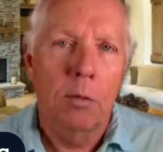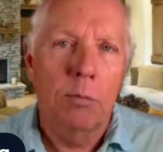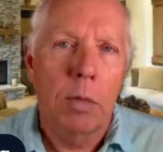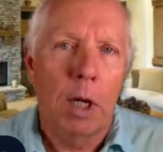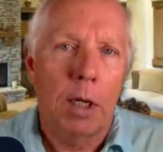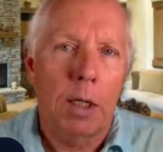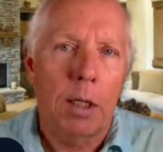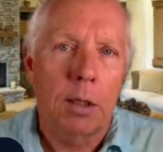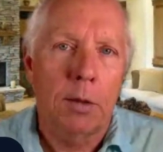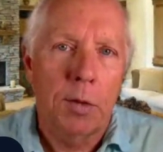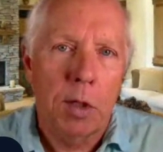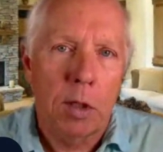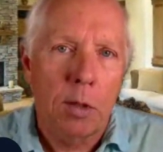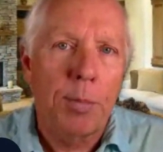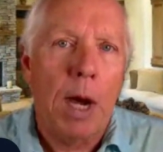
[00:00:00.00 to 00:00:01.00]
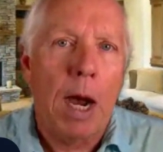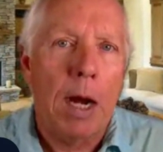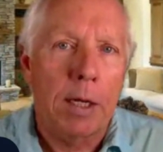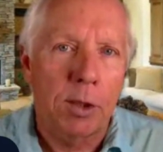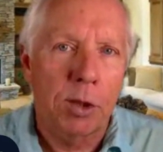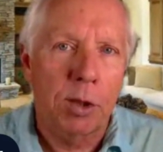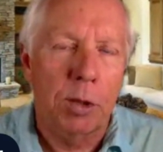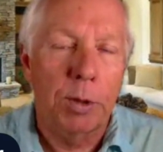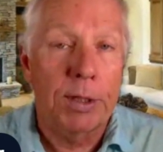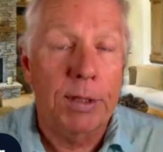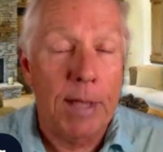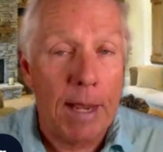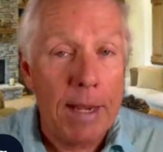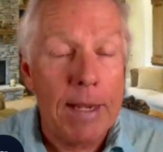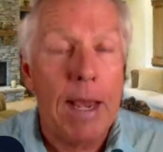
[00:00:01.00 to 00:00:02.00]
But their bodies do it.
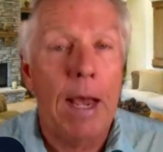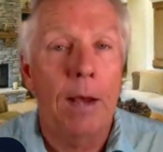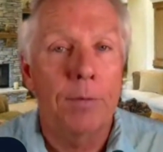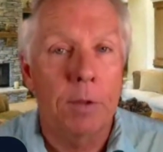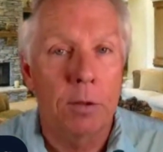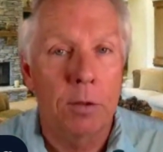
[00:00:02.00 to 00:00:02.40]
They have to